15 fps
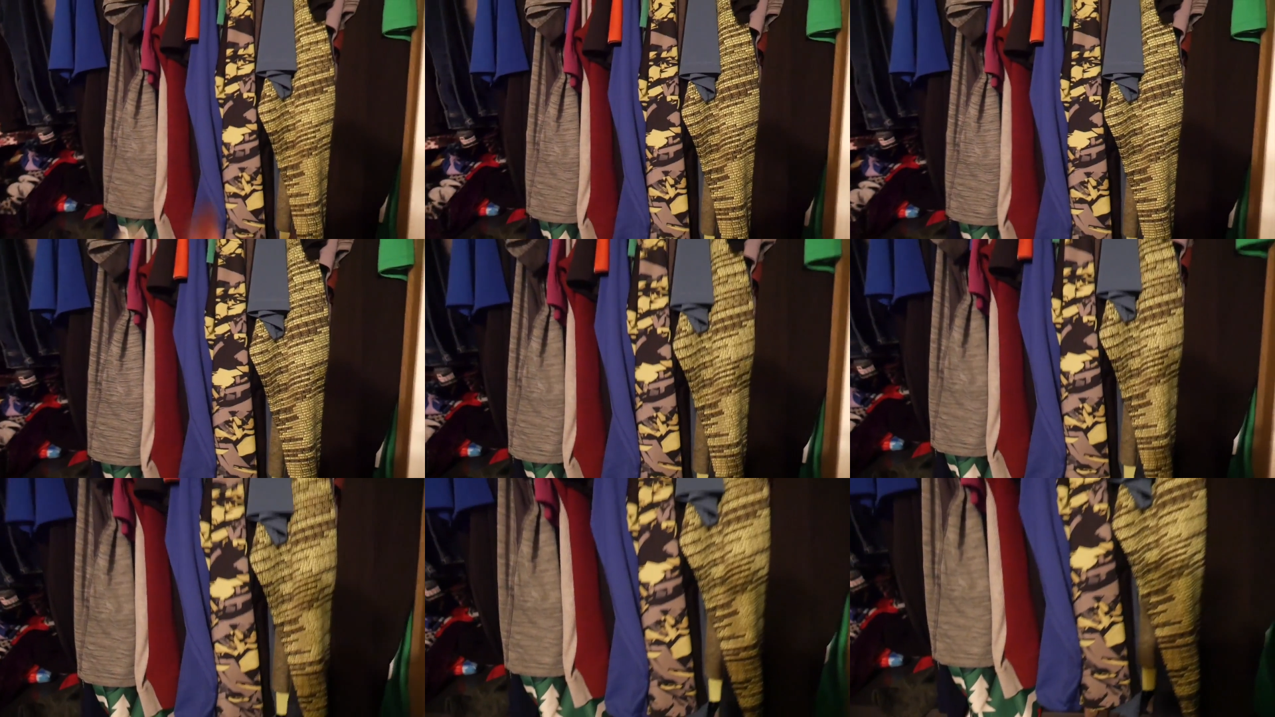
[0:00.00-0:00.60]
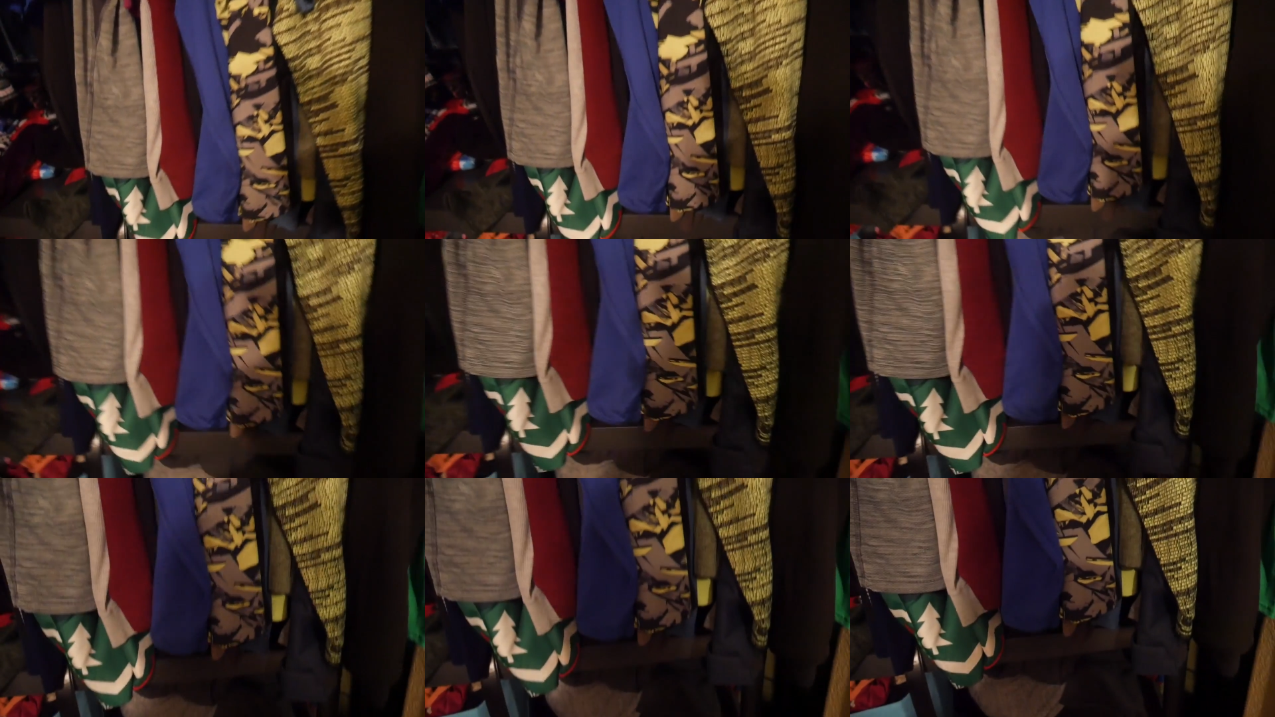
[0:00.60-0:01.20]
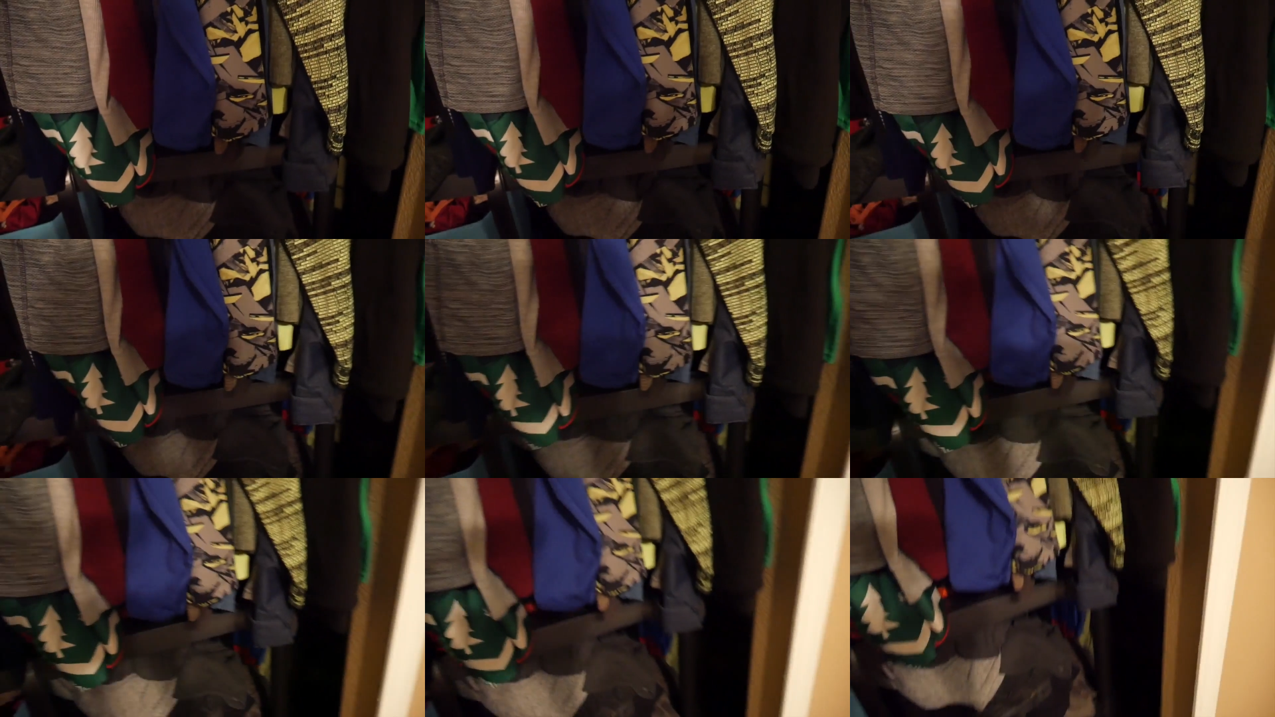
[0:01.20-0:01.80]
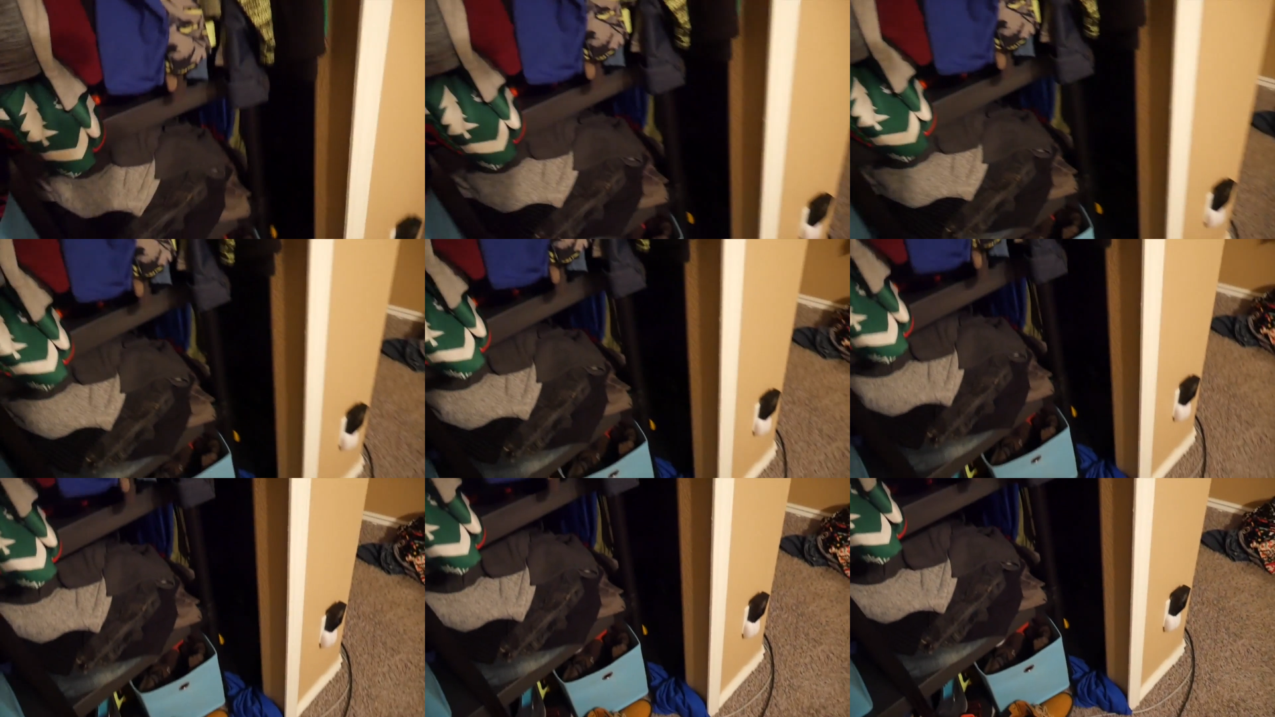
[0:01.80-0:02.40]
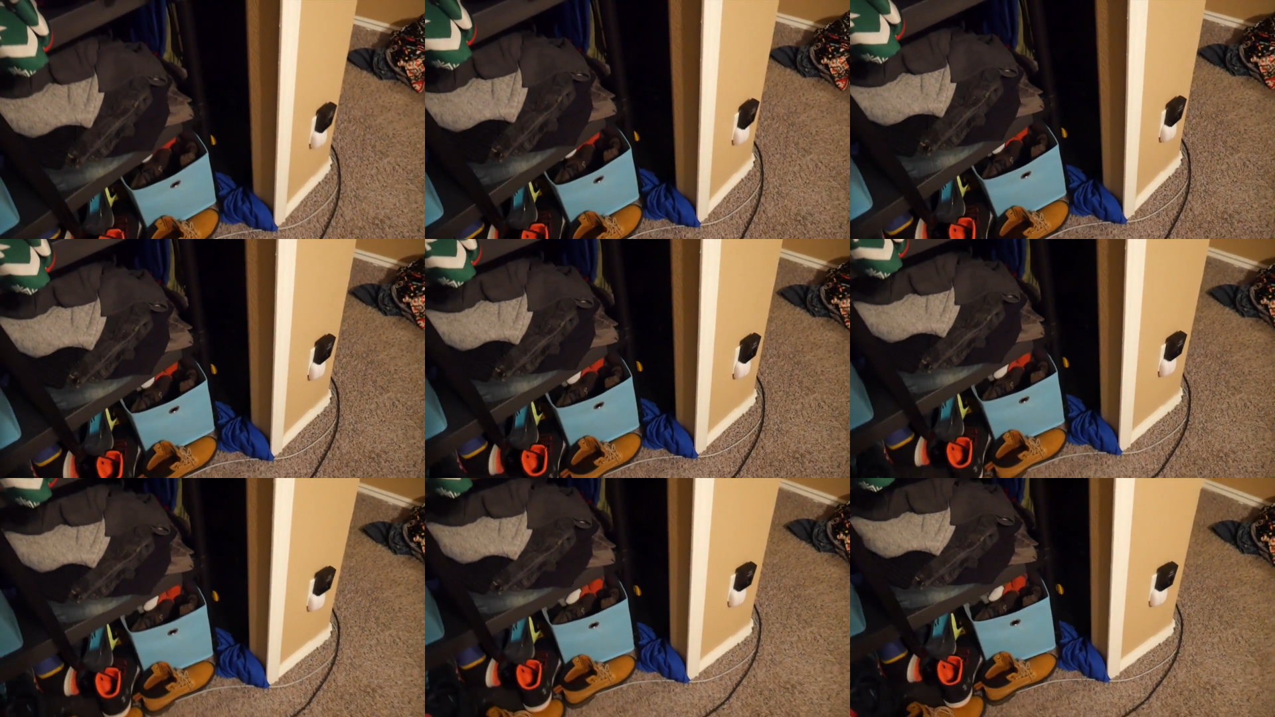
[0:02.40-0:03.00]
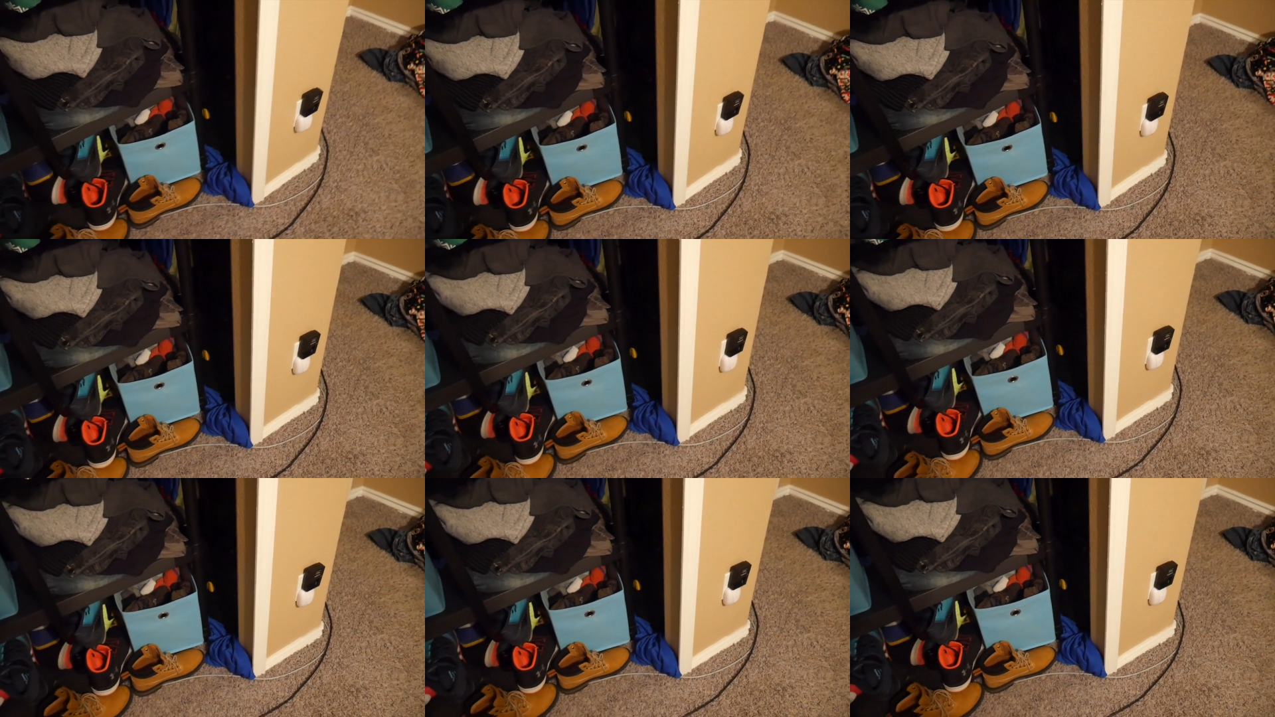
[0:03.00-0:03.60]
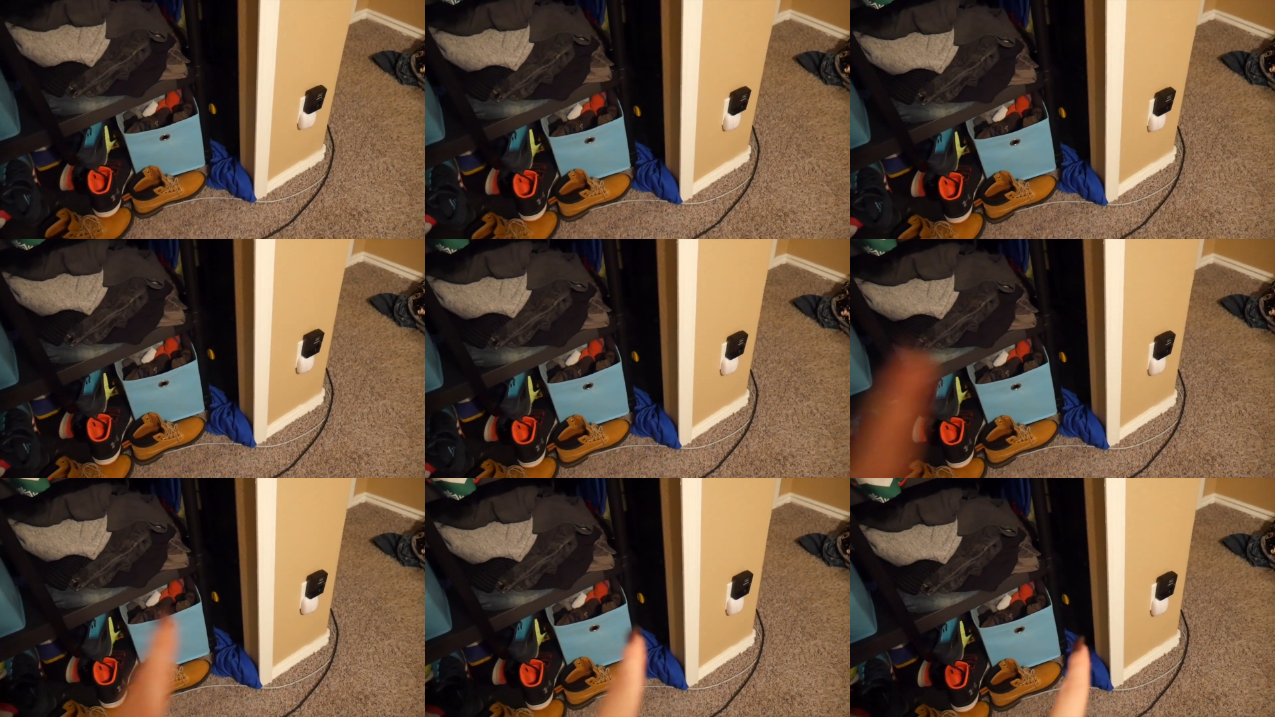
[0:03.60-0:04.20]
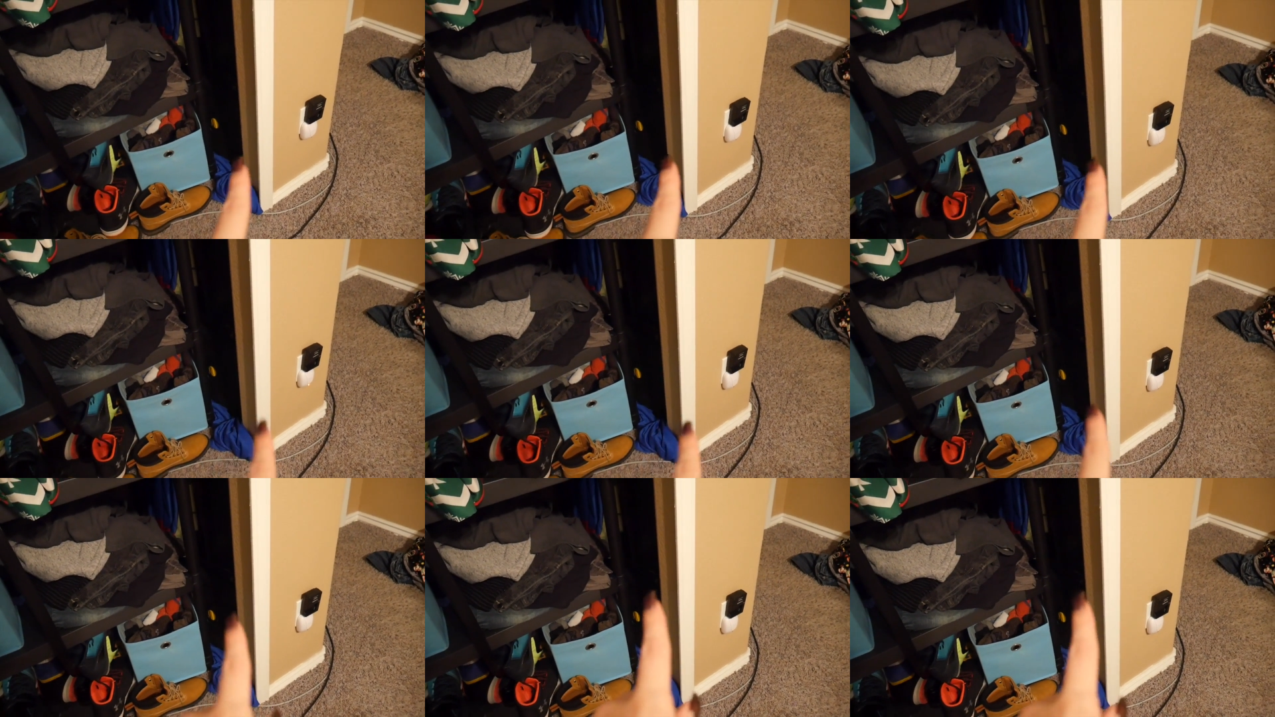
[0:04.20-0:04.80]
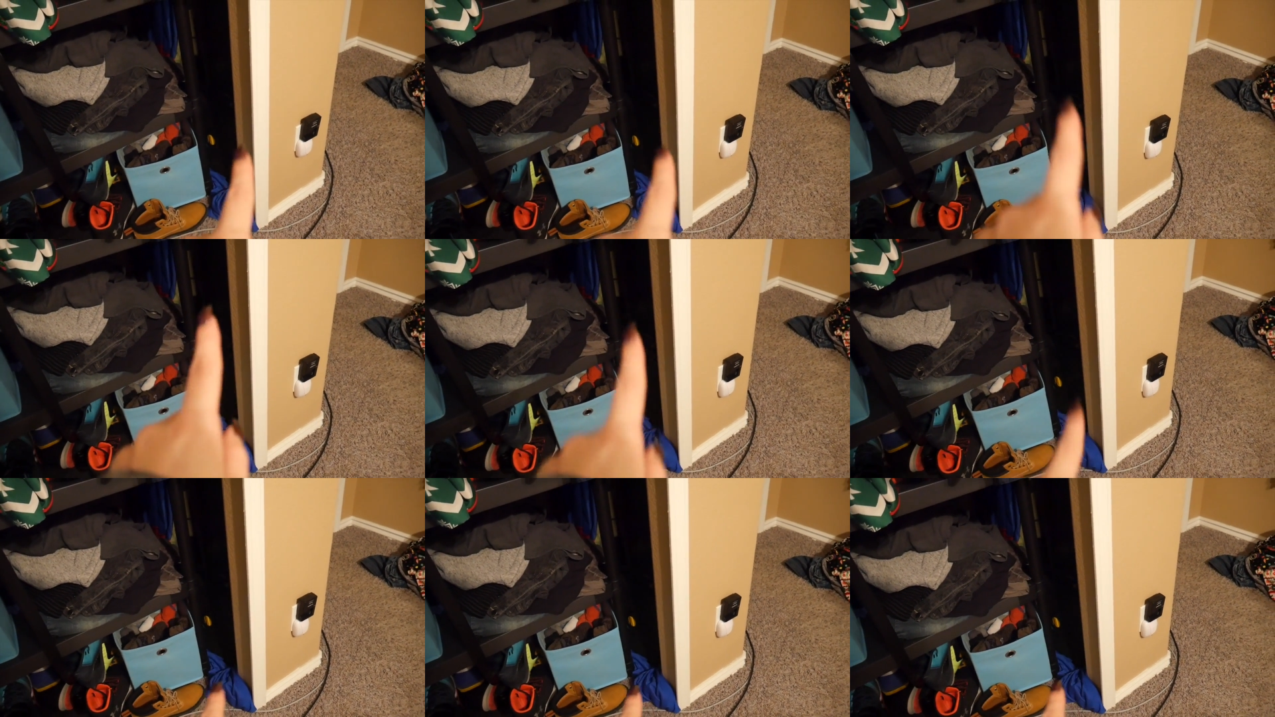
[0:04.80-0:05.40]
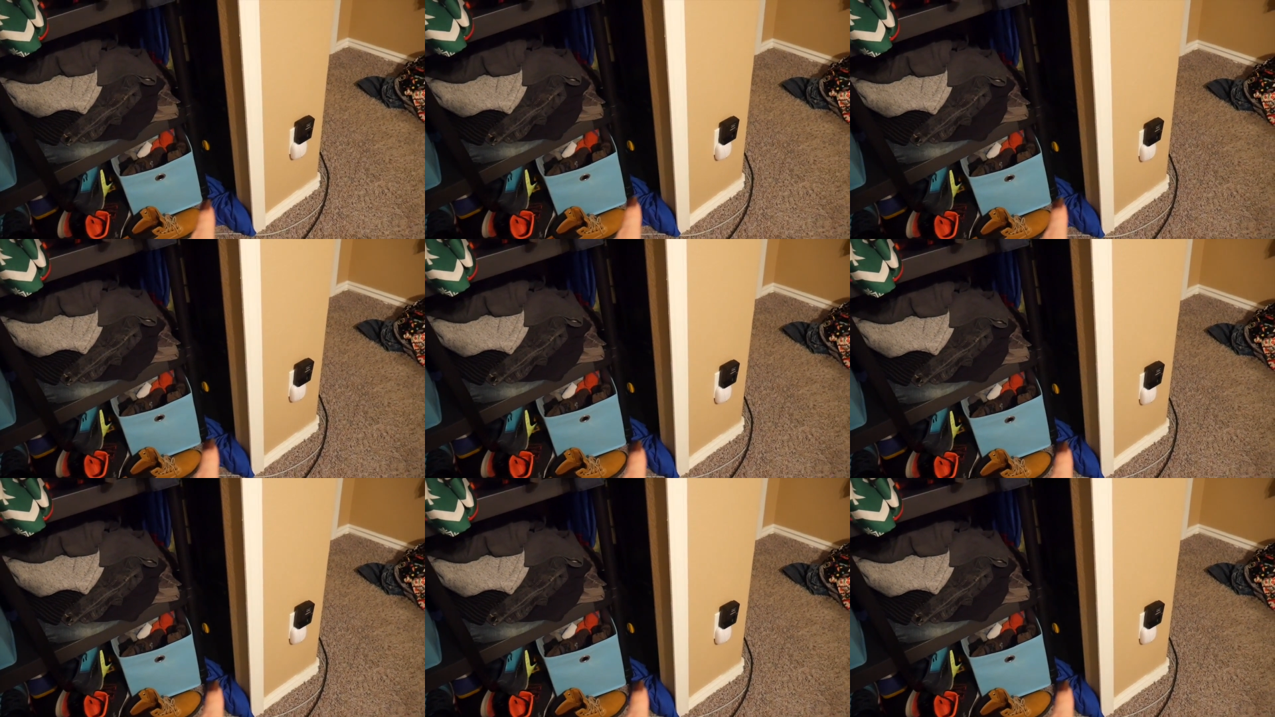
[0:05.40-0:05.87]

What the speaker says: No face is visible, so there are no lips to read.